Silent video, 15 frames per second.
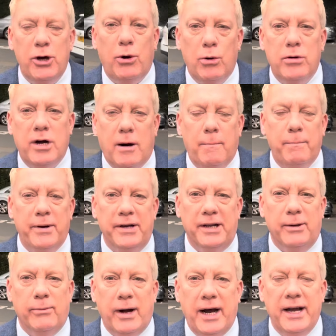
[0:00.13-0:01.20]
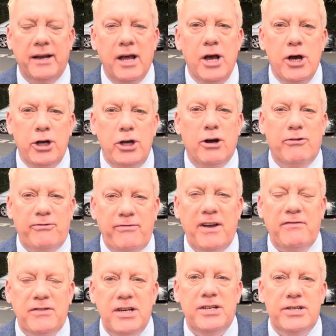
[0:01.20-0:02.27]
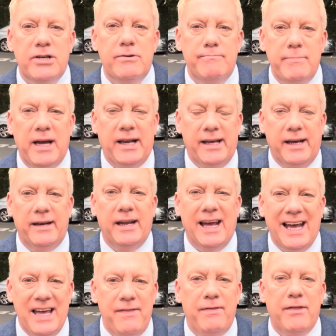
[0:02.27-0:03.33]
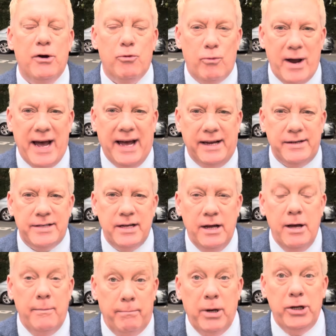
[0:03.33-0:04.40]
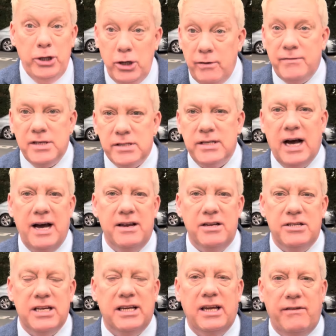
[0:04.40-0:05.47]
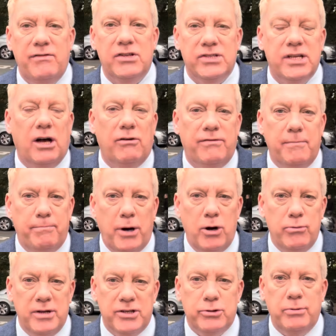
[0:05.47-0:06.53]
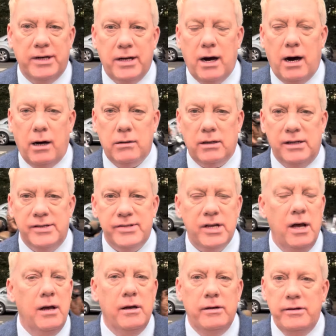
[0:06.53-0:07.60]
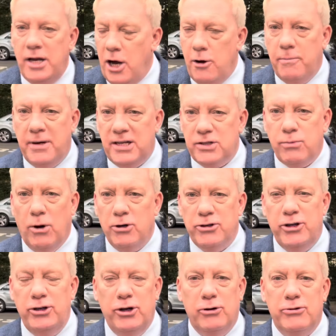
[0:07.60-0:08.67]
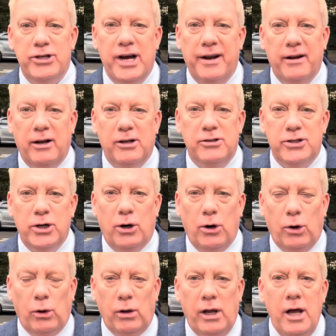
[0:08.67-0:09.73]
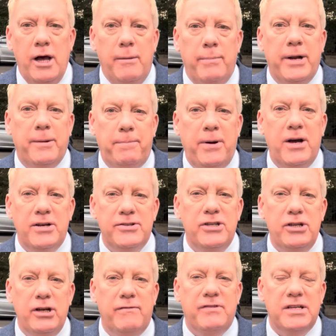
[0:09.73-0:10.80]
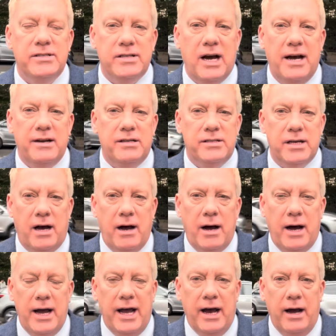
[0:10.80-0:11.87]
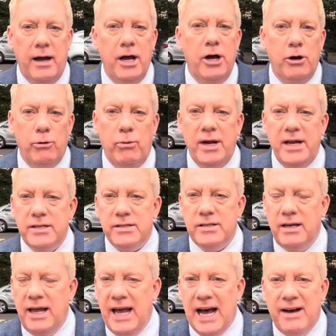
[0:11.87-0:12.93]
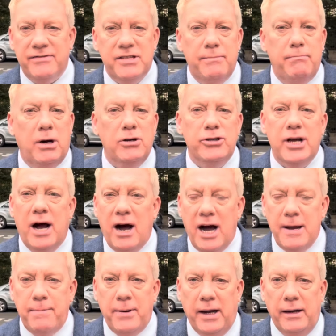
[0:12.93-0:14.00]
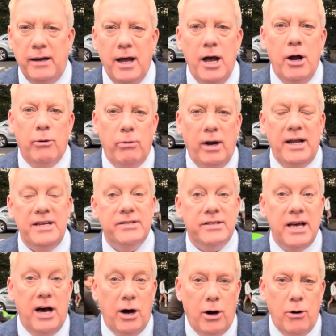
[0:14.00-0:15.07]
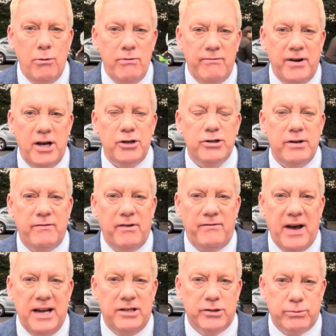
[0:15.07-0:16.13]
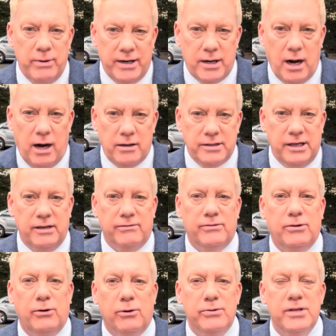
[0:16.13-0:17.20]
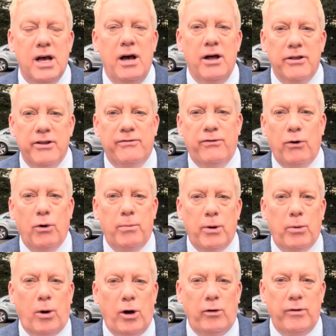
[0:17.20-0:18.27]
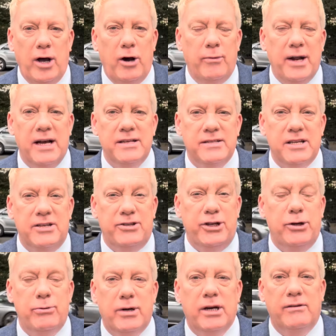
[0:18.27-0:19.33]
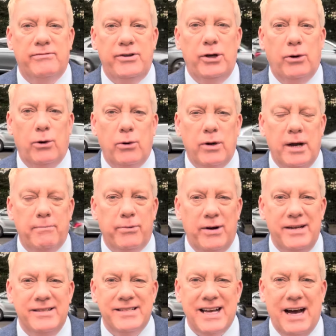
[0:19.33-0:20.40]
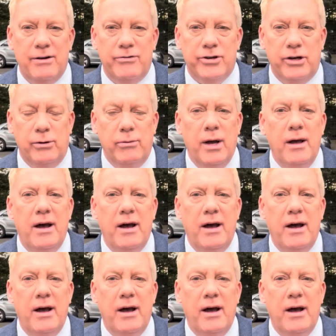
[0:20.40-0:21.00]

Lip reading: your company, right? You're 52 million in the red, but you've decided to give yourself a bonus regardless. Nobody's watching your channel at all, but a person you've decided to hire recently, after much hyping, released their own version of events regarding, of course, the former royal known as the Duke of York, Prince Andrew,